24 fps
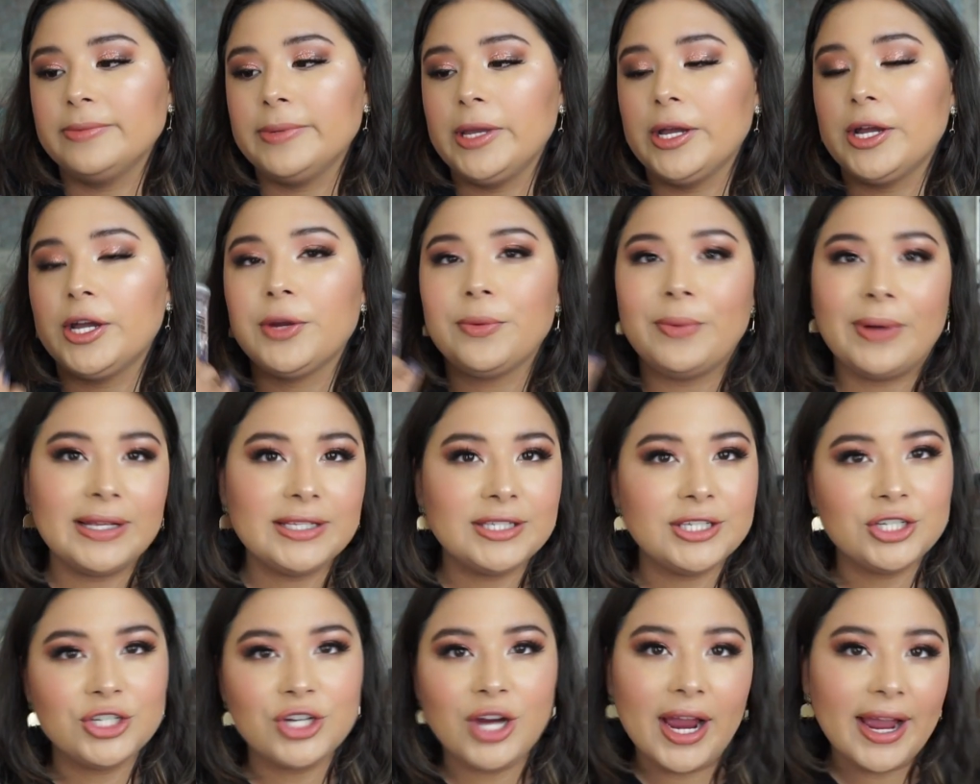me a good way
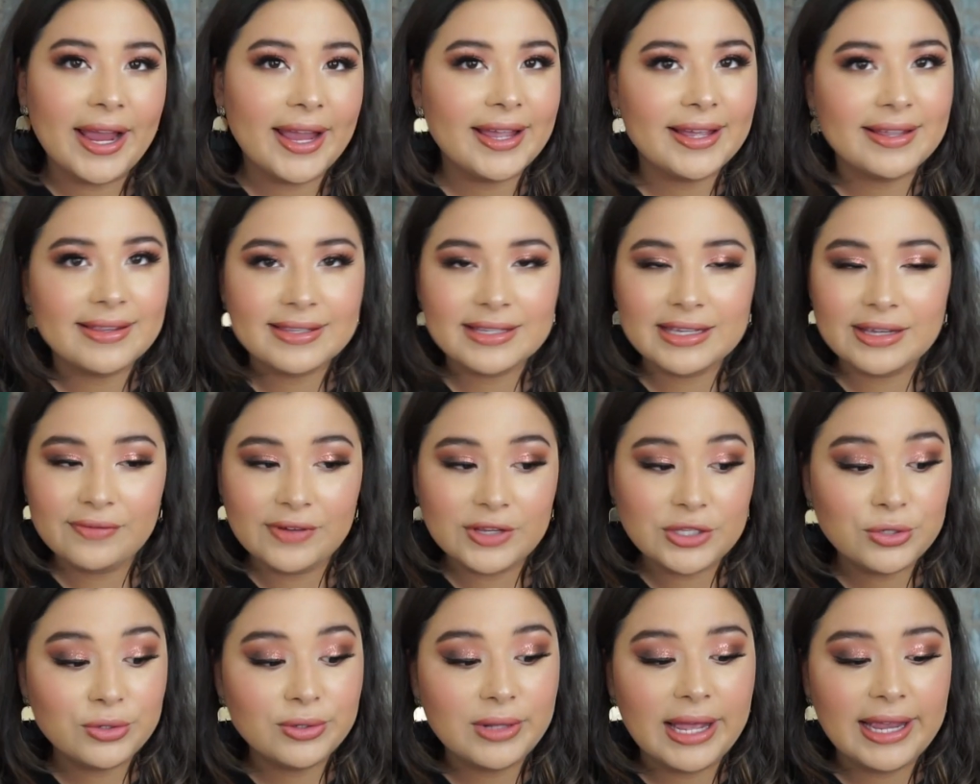to try it and see if
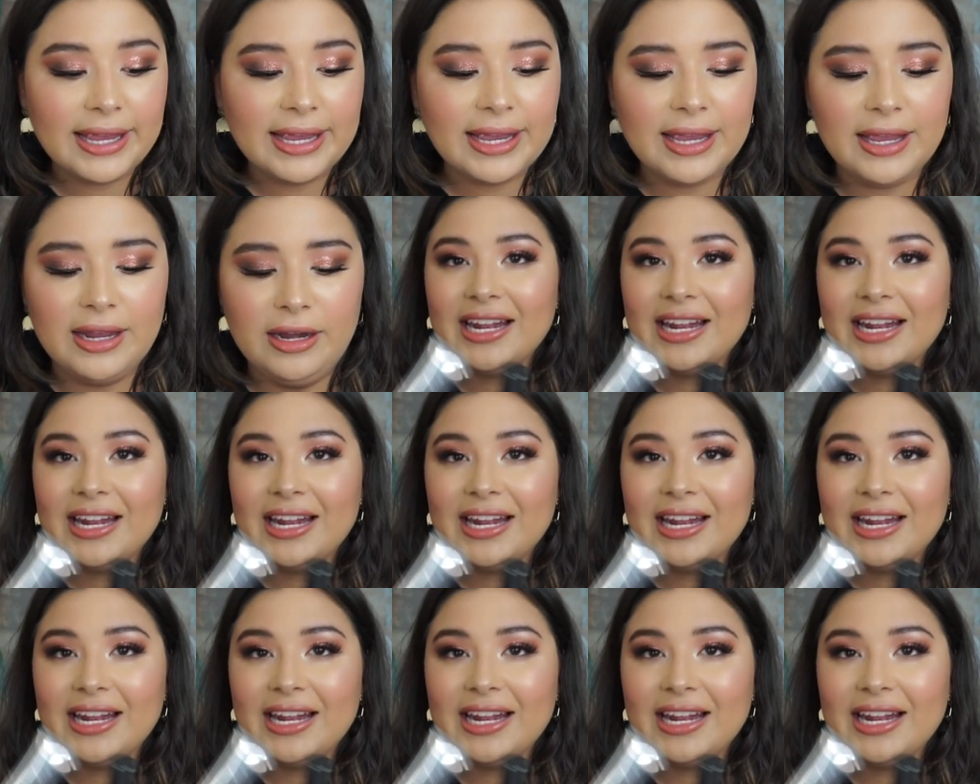I do like it.